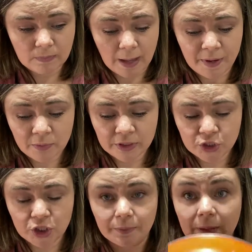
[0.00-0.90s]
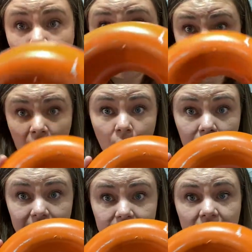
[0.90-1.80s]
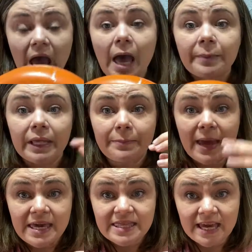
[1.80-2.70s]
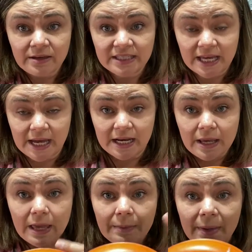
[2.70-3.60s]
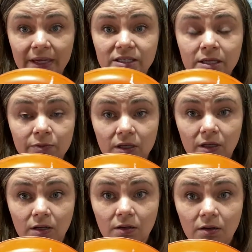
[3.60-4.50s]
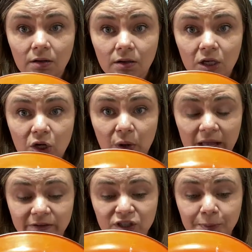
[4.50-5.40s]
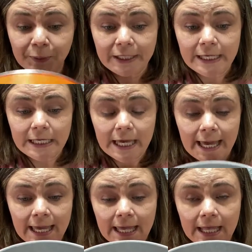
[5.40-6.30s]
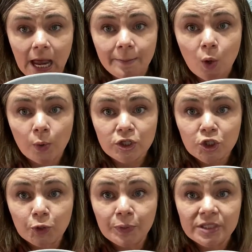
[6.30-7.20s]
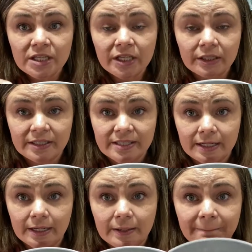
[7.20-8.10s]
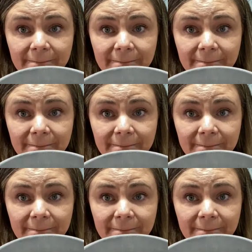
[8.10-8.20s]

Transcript: I'm not really sure, but my goal is I'm gonna paint the outside, make it something, you know, kind of springy, and I'm going to put succulents in it.